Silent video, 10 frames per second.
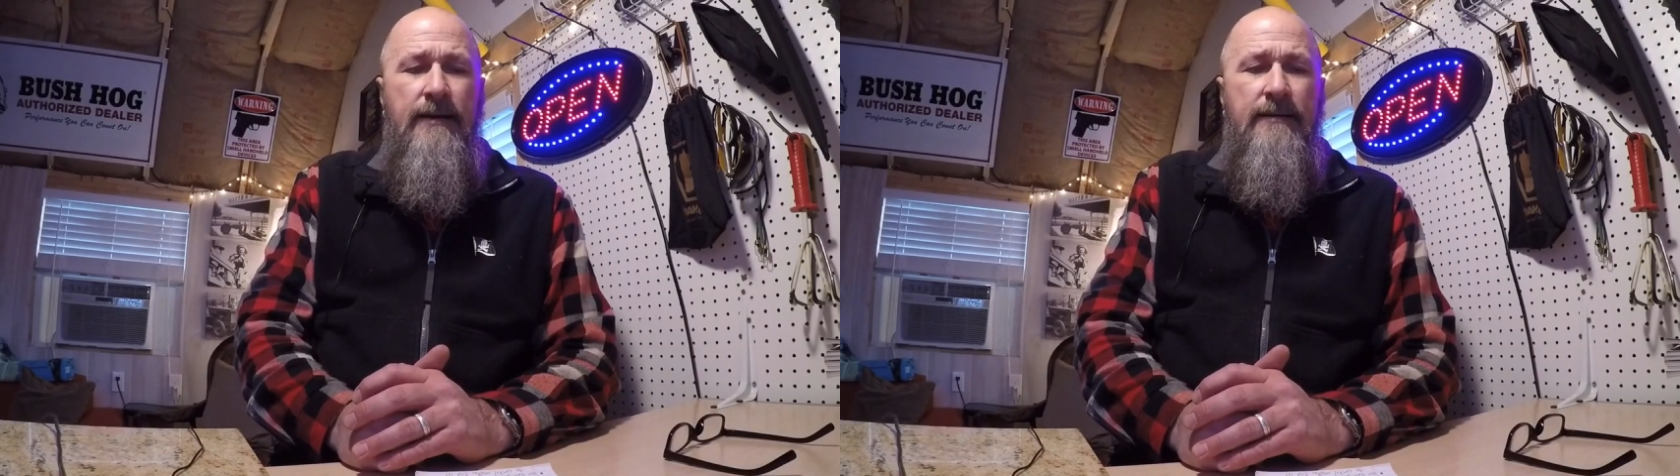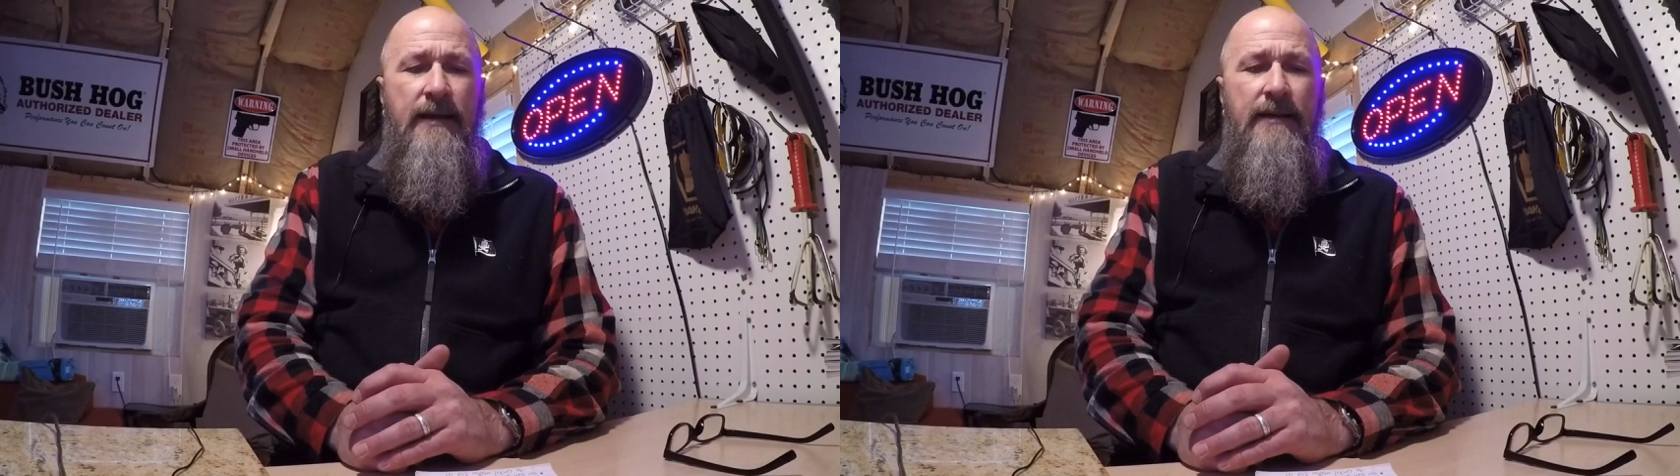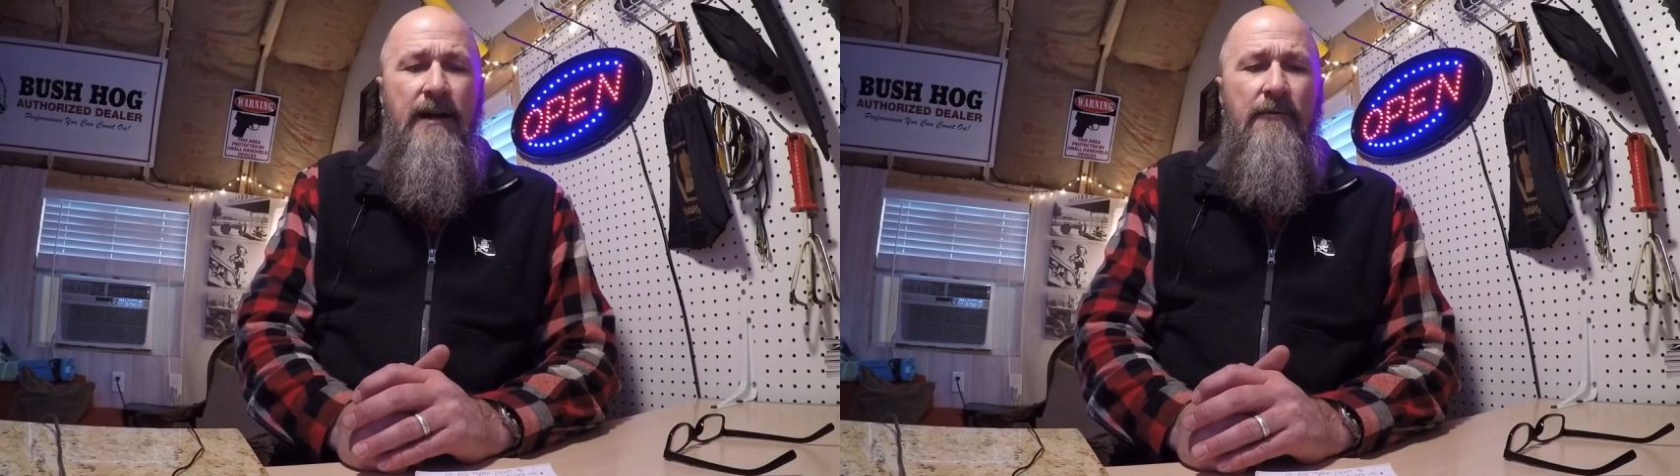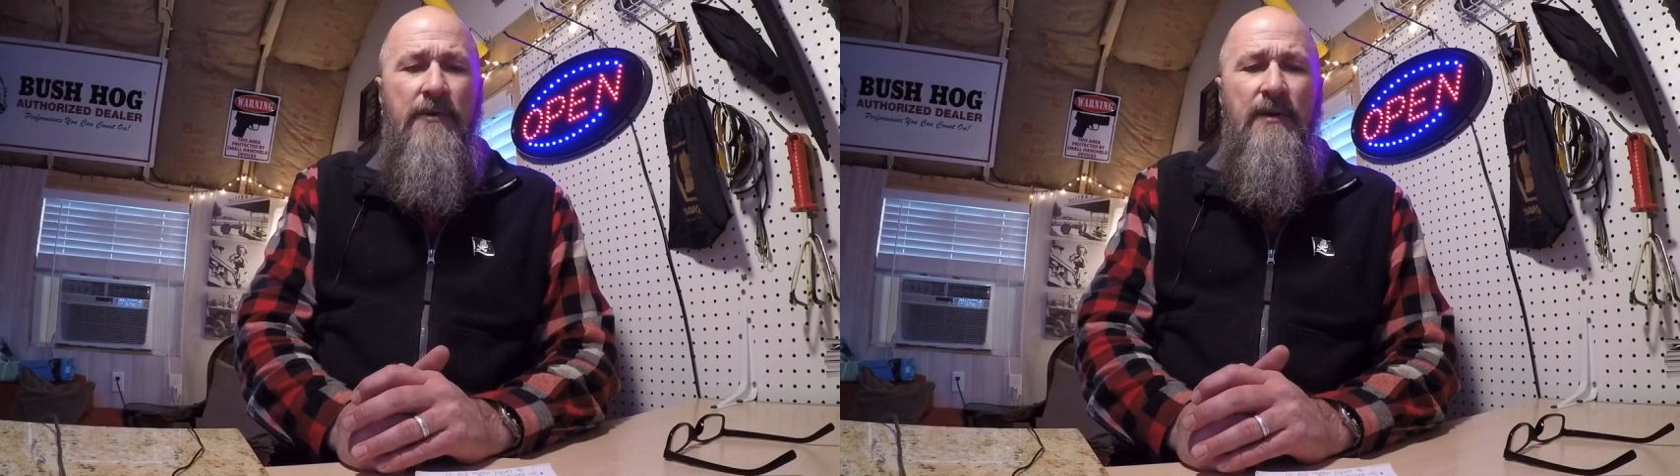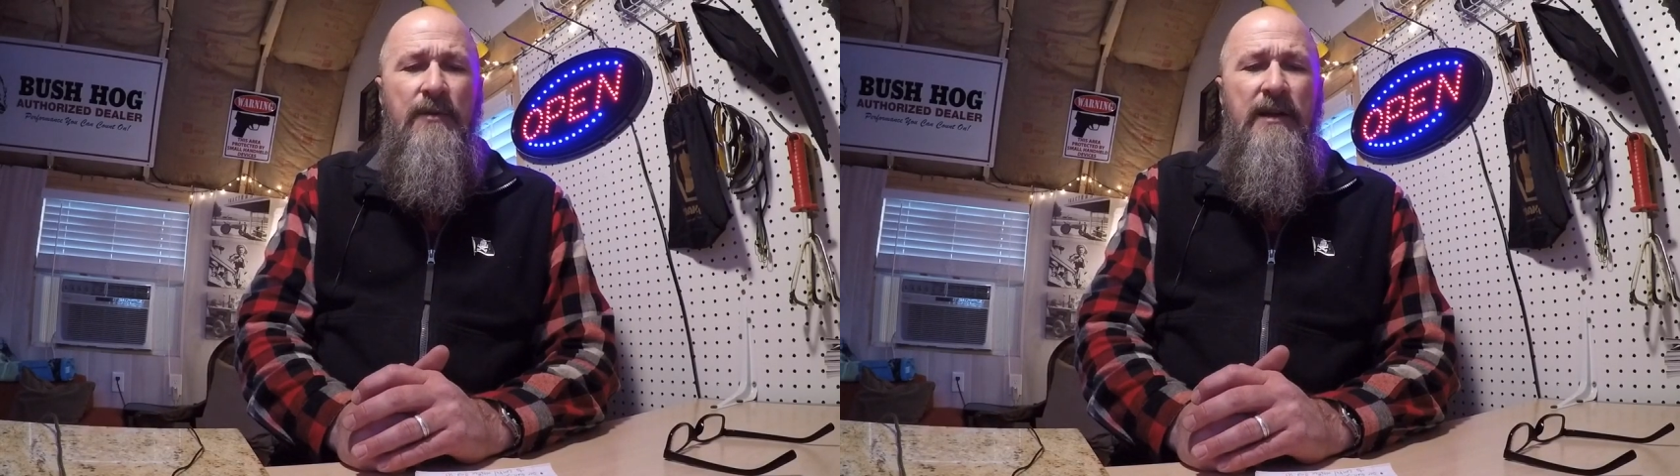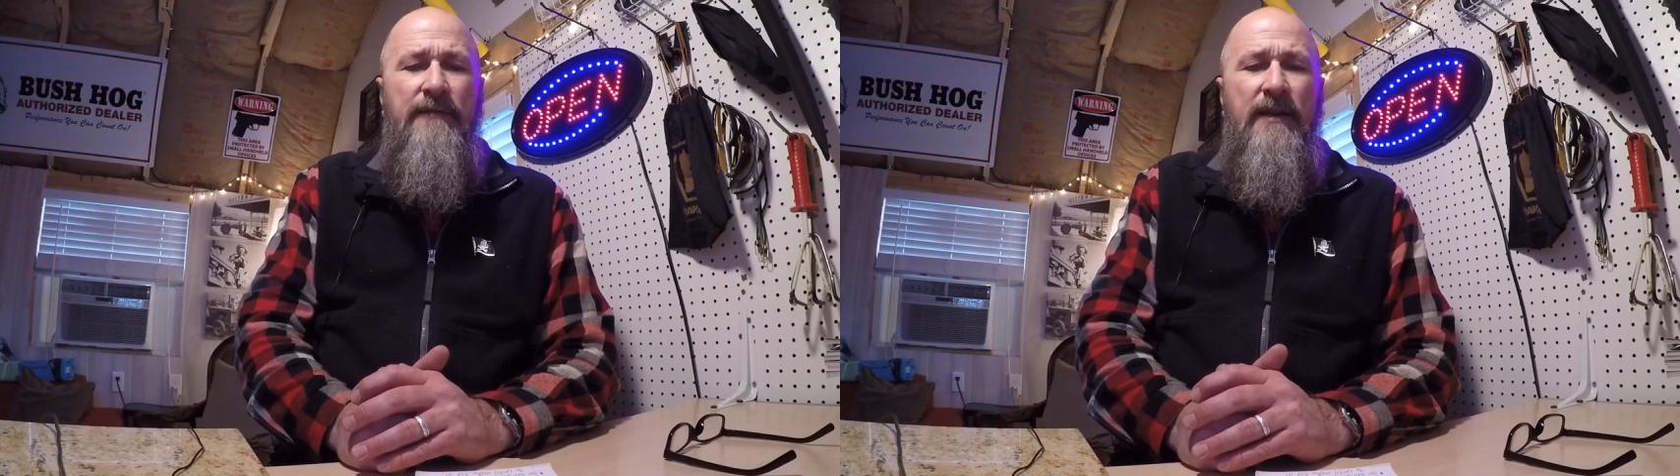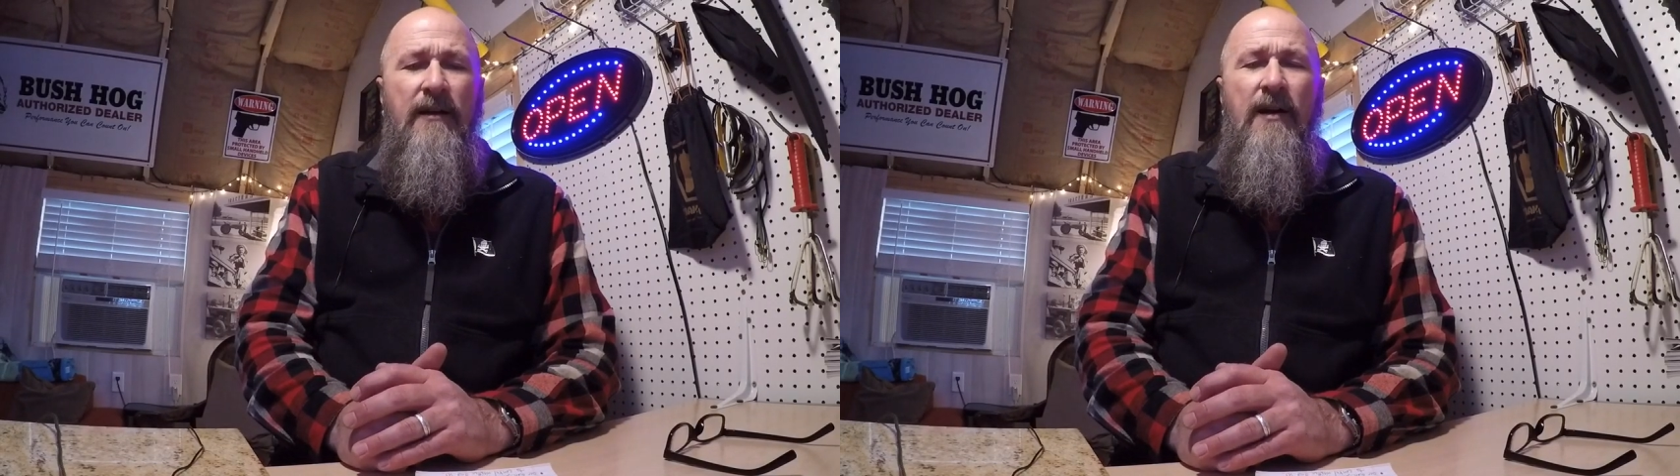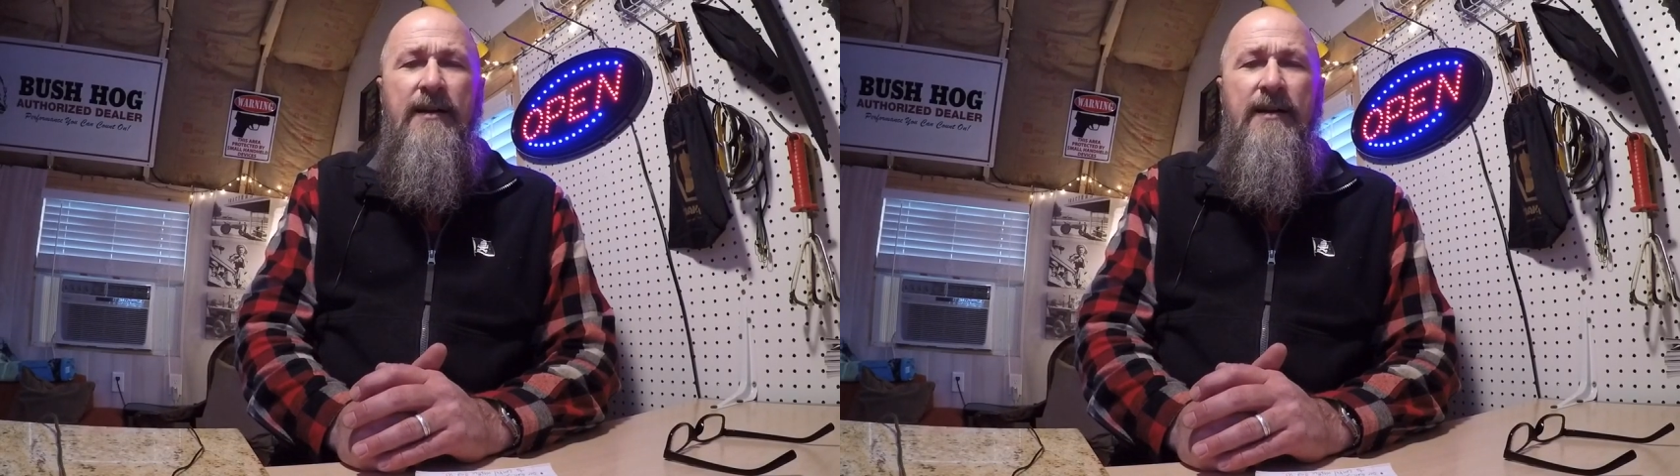They don't want to believe that our